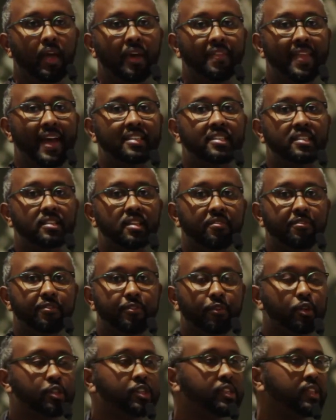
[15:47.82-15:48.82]
And that's the
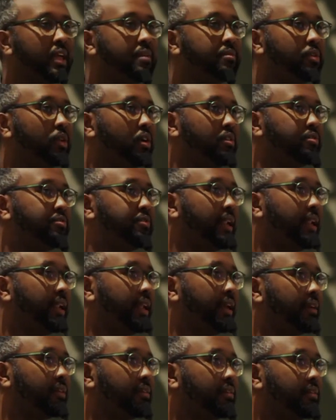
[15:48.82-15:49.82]
first level of
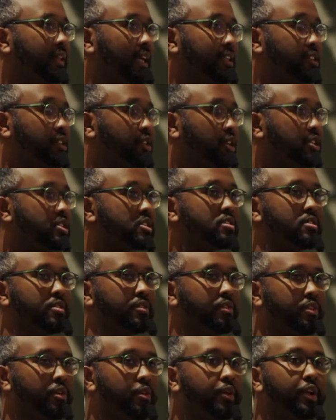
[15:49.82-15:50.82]
funding. That's just
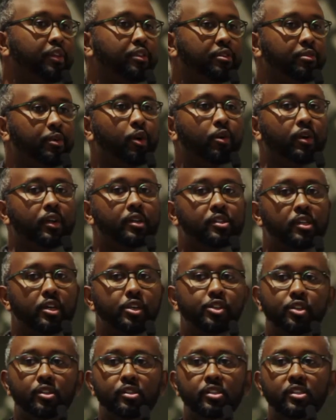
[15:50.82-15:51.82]
33
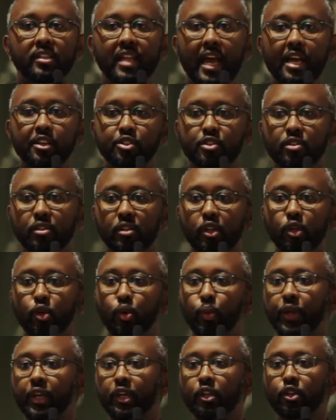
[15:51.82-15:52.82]
organizations nationally
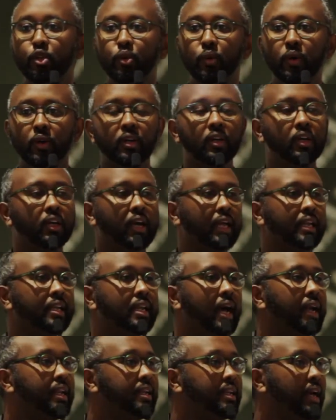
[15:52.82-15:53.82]
who we can do a
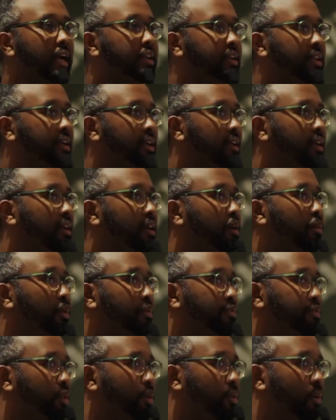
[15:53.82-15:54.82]
990
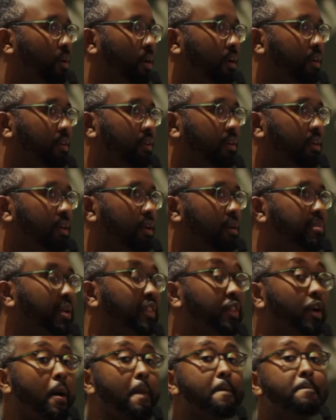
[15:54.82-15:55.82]
review on.
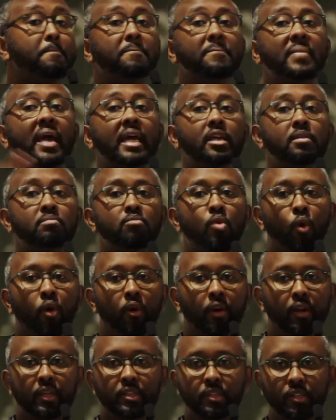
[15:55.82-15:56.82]
But there are many more
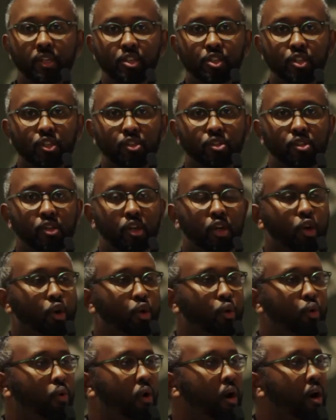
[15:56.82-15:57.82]
organizations
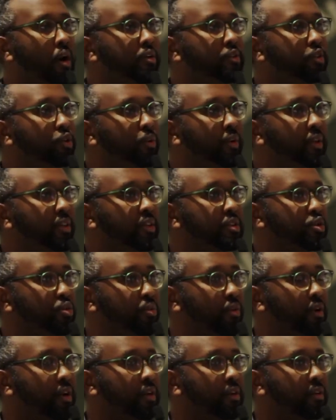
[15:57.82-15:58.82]
who are doing
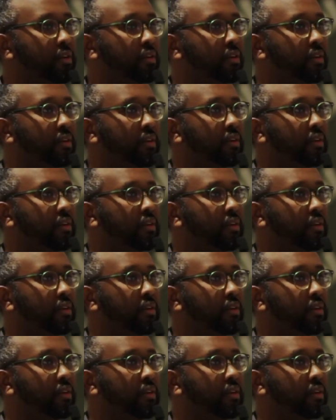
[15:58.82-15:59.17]
this work.